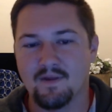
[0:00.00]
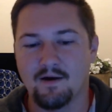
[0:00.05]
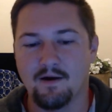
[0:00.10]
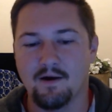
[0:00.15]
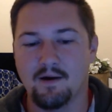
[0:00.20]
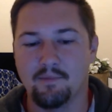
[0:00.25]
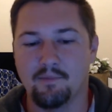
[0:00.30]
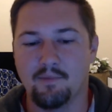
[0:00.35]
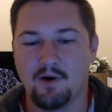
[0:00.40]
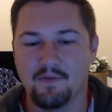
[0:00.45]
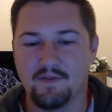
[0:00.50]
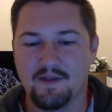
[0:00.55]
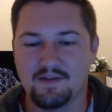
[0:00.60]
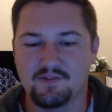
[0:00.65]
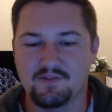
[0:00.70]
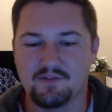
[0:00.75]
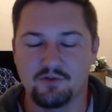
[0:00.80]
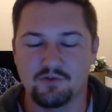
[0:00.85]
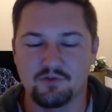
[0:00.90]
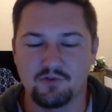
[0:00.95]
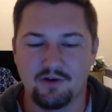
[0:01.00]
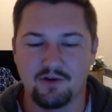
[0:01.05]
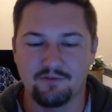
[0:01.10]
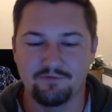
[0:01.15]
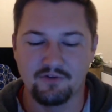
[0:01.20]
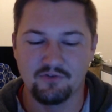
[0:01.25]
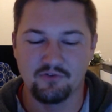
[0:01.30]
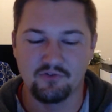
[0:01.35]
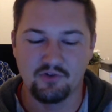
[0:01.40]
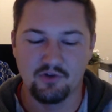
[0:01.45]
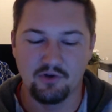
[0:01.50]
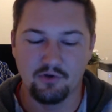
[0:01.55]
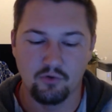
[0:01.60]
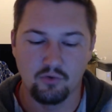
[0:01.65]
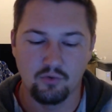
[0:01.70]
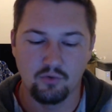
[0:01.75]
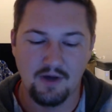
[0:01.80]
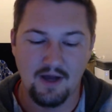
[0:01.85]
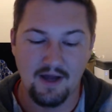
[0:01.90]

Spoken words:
on that Steelers offense. So